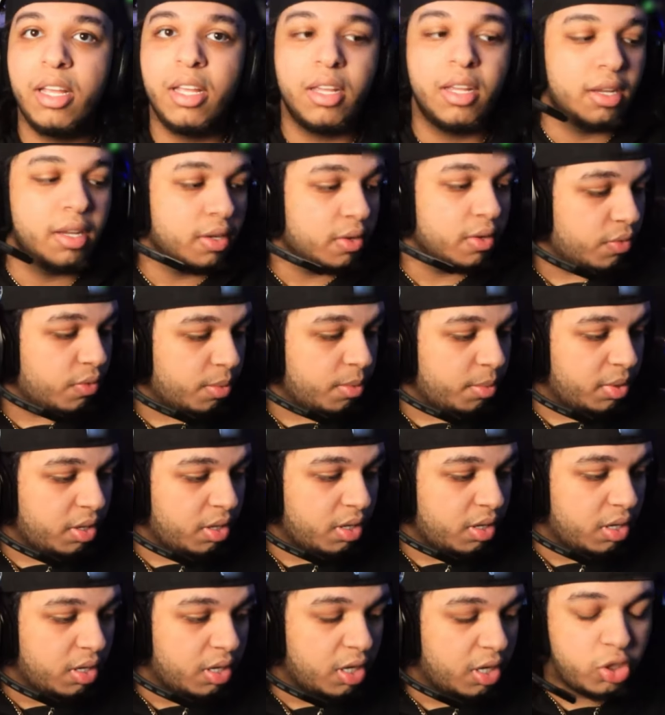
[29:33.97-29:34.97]
You feel me?
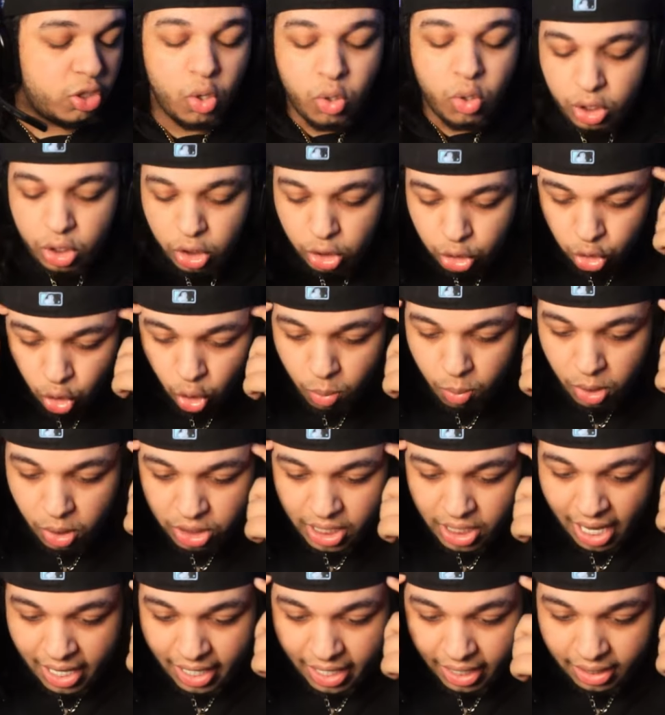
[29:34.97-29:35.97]
There's only so much
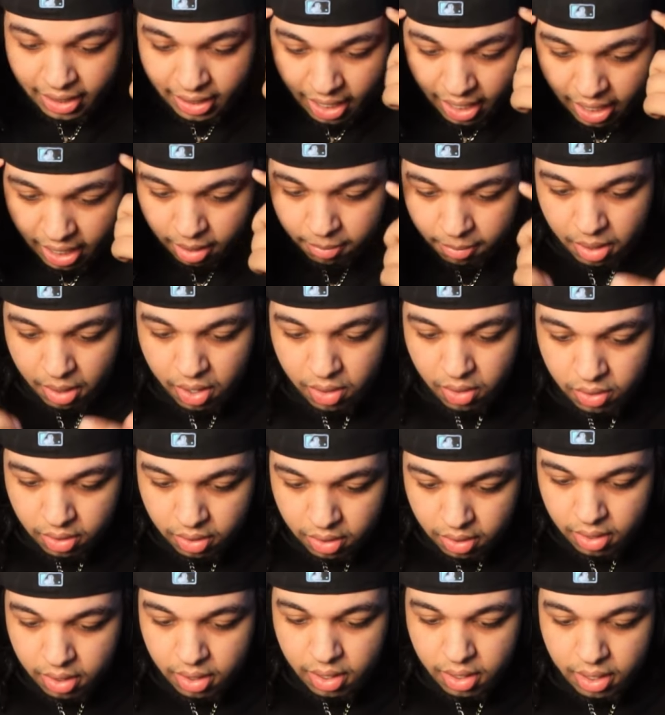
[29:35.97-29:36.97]
I could think, bro.
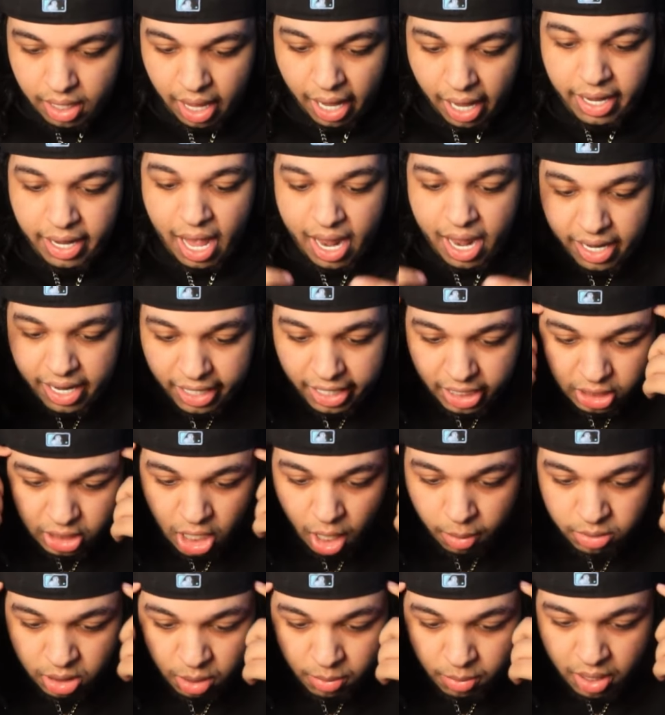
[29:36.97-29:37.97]
Like, y'all niggas
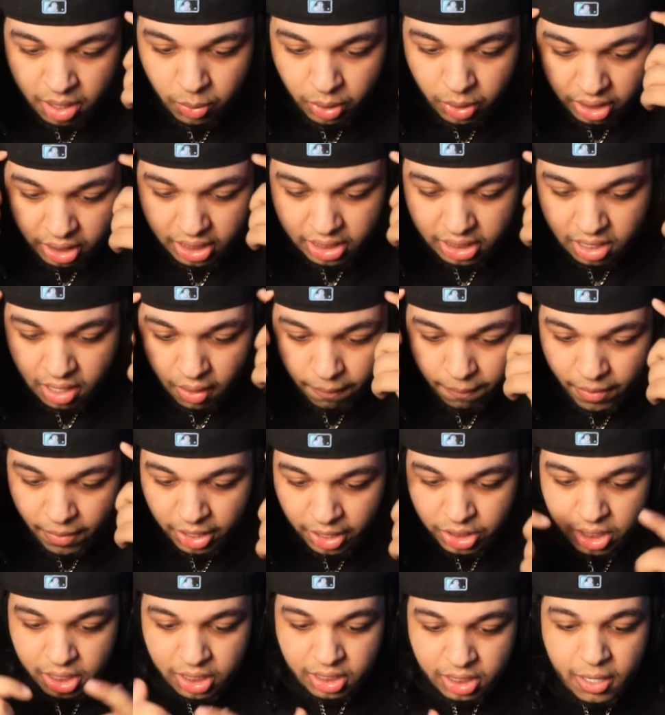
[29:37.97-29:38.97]
come to me with these
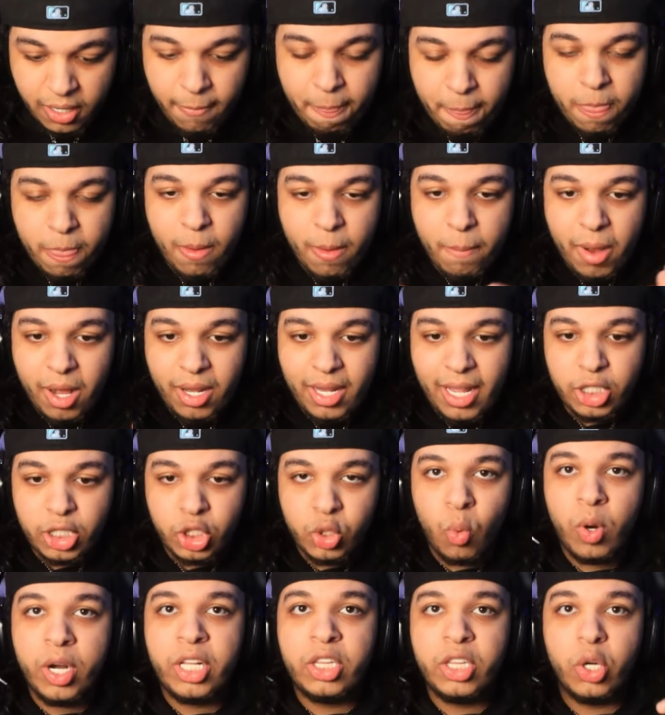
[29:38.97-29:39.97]
confessions, about like
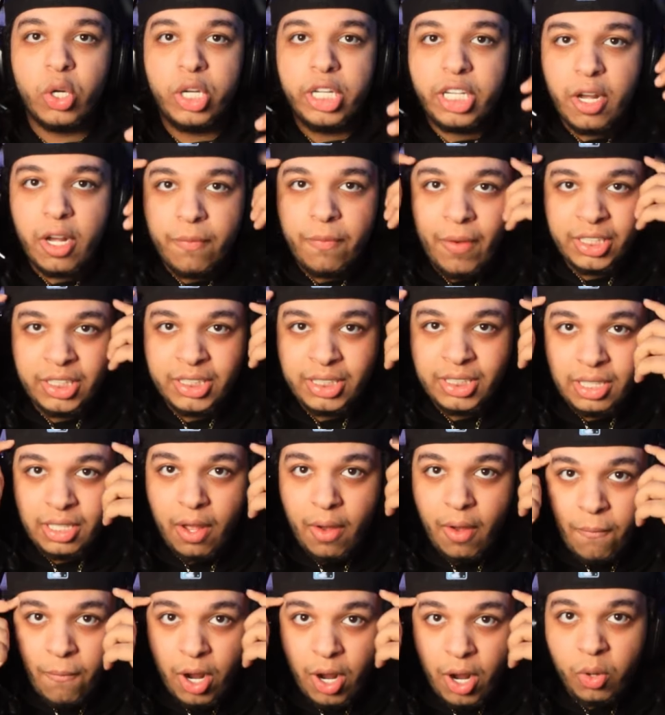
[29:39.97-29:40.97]
20, 30 confessions
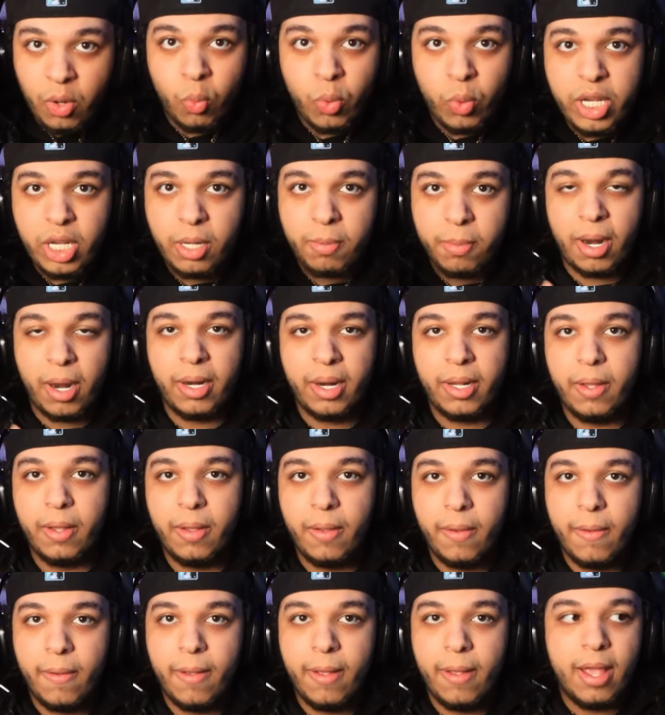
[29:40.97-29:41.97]
a fucking week, my nigga. And
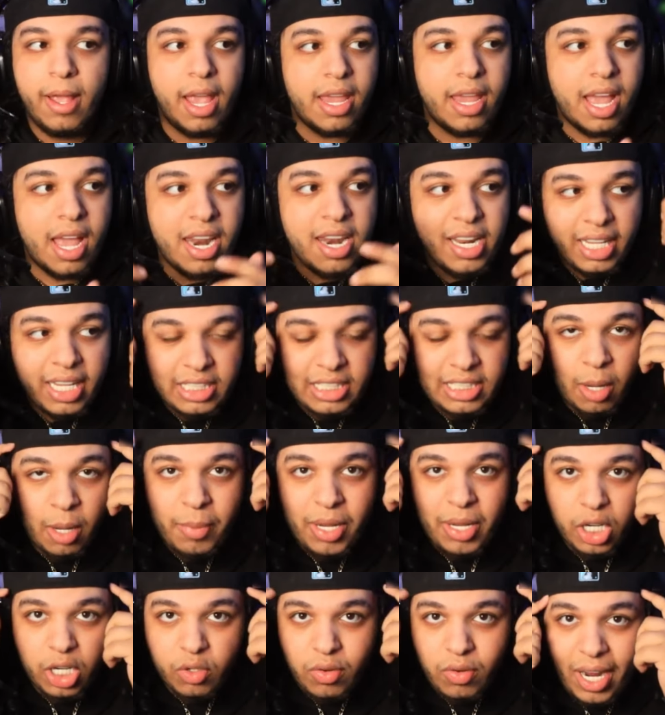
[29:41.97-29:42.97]
y'all niggas tell me
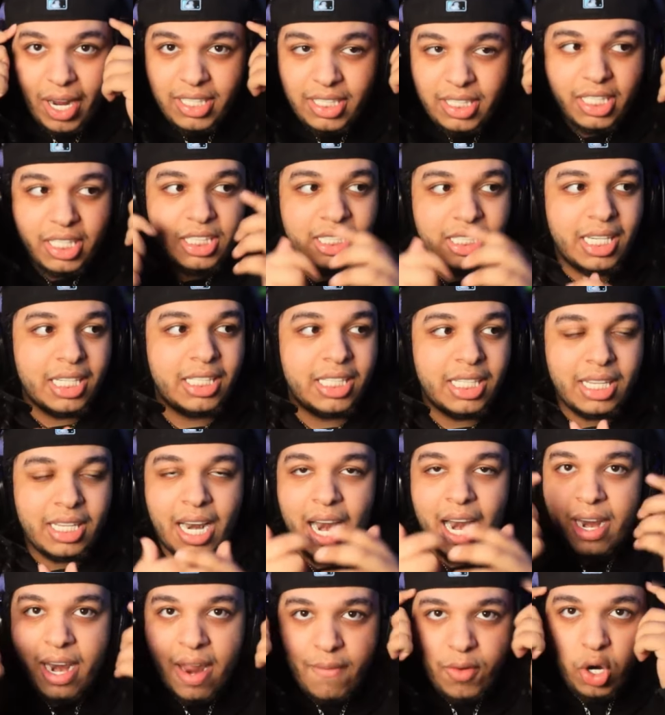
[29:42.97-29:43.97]
the craziest shit that
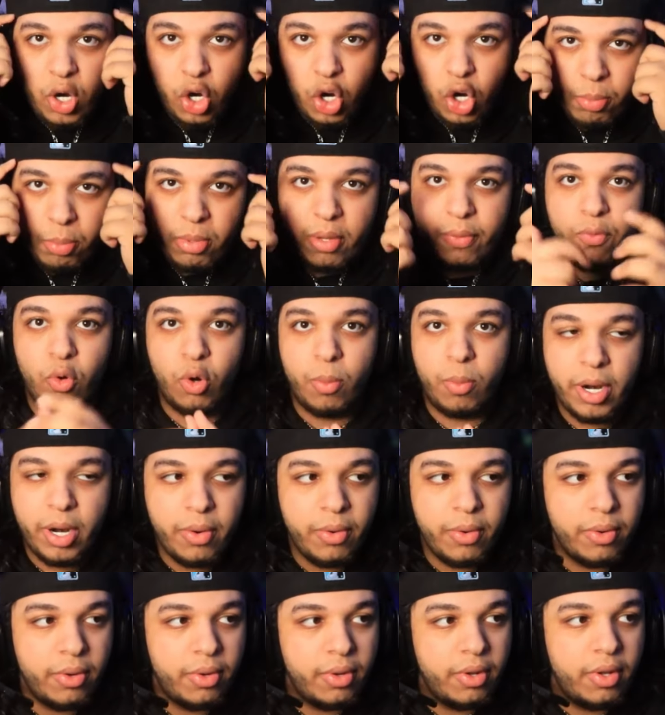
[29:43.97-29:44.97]
I never heard before, bro.
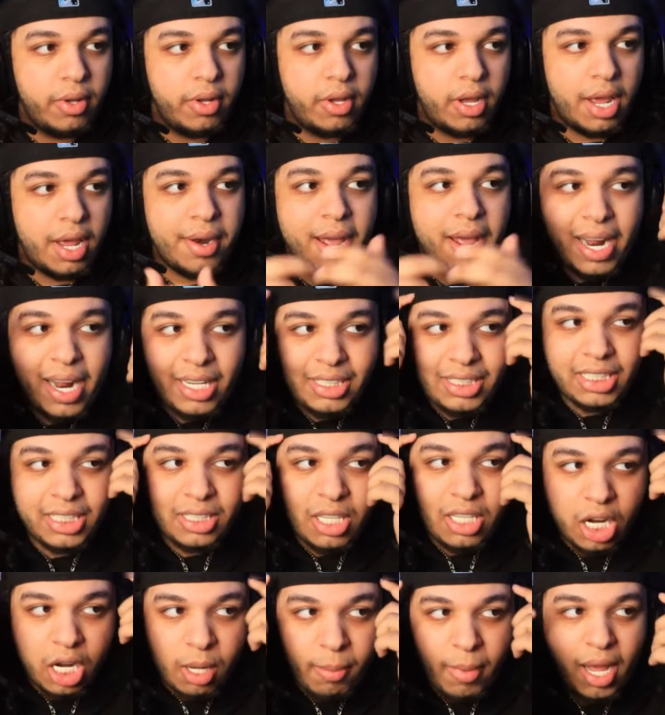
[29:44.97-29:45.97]
And now that shit
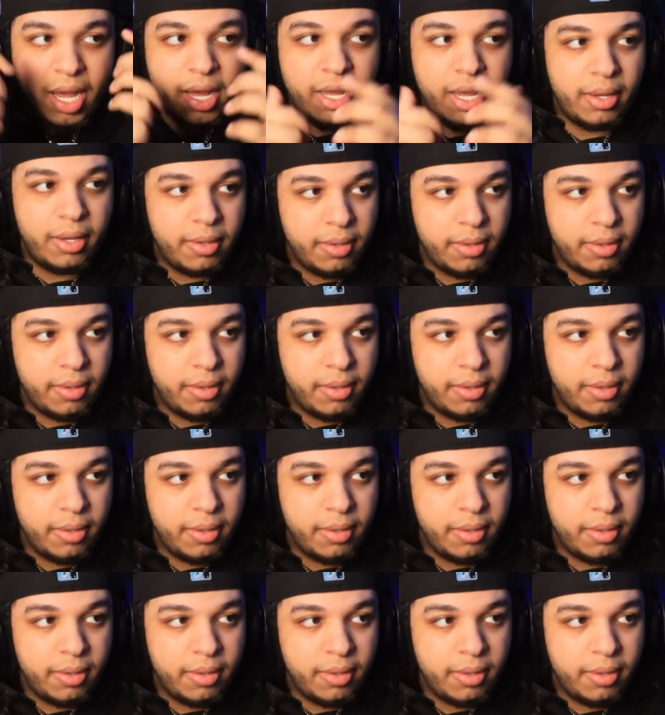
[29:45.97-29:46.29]
stuck in my head.